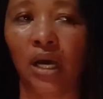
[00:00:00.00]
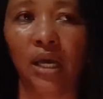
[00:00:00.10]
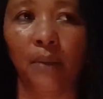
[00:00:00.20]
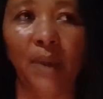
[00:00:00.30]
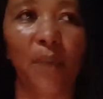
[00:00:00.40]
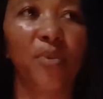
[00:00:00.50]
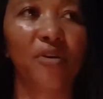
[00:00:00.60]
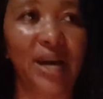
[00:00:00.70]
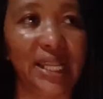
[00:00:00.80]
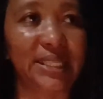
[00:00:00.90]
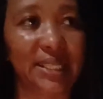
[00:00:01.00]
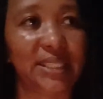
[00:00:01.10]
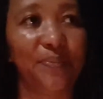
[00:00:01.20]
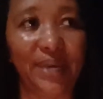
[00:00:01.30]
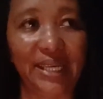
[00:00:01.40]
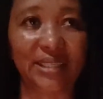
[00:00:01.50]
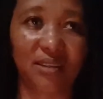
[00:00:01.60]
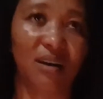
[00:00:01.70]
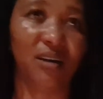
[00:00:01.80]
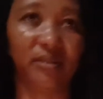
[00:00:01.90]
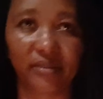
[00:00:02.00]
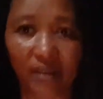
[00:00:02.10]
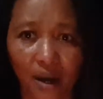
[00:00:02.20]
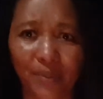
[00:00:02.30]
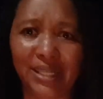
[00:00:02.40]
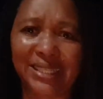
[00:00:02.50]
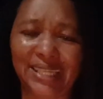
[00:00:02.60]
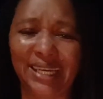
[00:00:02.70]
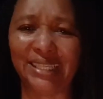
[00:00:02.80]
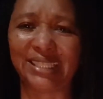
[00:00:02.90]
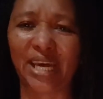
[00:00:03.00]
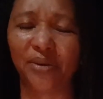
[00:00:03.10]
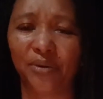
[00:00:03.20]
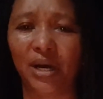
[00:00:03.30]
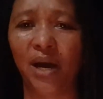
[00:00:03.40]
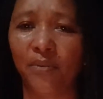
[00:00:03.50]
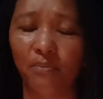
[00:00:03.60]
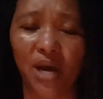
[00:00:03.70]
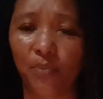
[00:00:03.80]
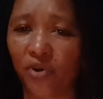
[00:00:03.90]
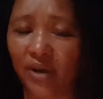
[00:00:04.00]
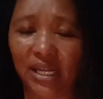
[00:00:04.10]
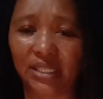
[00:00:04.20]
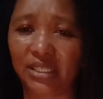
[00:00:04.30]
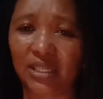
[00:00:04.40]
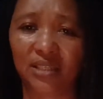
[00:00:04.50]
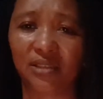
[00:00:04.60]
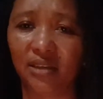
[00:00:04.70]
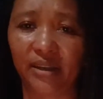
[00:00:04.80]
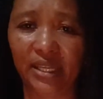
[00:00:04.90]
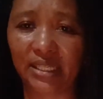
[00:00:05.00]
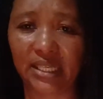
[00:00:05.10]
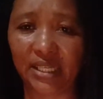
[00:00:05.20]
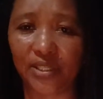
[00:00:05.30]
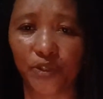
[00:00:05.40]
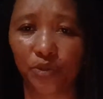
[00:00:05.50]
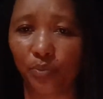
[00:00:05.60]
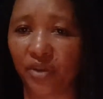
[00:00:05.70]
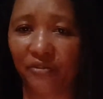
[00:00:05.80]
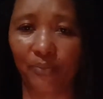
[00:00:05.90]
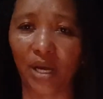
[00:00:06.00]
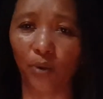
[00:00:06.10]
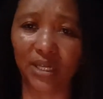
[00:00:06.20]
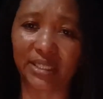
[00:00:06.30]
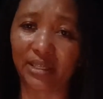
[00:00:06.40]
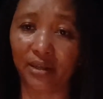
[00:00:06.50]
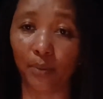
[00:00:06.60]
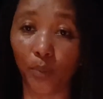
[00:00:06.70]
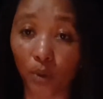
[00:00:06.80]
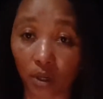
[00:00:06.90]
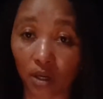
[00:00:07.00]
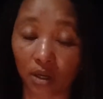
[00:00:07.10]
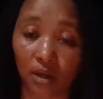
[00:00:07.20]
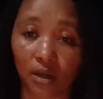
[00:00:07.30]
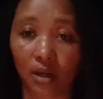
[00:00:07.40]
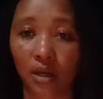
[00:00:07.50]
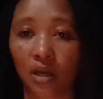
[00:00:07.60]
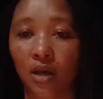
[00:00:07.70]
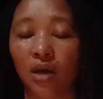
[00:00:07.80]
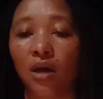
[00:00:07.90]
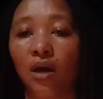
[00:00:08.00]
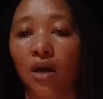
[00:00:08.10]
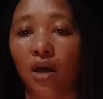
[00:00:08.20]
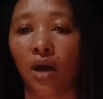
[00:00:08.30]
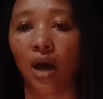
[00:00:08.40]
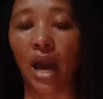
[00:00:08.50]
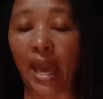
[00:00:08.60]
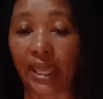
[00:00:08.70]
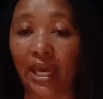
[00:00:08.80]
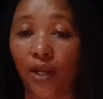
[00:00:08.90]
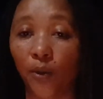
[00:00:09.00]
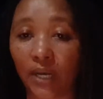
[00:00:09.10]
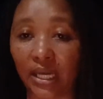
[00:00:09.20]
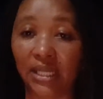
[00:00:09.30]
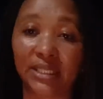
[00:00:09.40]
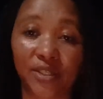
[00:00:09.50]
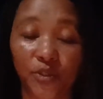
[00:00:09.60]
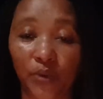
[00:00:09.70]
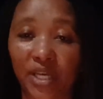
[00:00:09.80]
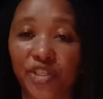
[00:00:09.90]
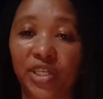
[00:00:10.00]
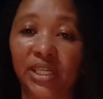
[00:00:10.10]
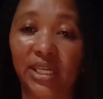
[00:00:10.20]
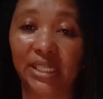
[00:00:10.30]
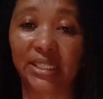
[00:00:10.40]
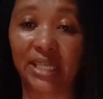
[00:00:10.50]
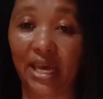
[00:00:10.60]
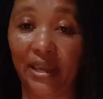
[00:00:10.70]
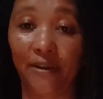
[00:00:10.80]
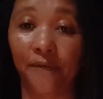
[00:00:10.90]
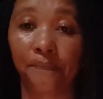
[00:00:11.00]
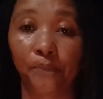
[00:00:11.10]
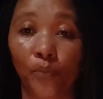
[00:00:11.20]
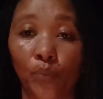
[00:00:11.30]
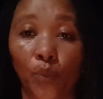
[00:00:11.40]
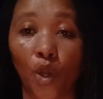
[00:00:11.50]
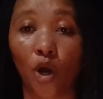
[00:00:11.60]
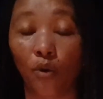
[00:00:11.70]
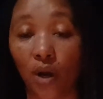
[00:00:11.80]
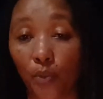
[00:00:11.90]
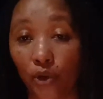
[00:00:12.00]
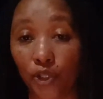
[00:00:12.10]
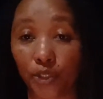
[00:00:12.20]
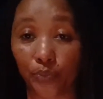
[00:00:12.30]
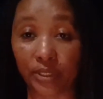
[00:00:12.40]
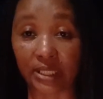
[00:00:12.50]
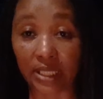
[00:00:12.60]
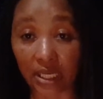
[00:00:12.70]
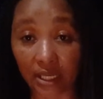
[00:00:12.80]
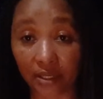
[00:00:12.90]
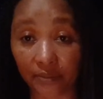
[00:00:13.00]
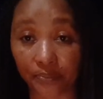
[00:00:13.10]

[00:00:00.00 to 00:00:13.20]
my morality is based on common sense. I don't, my morality is not dictated to me by what's in a book. I can look at the situation and decide how I'm going to proceed,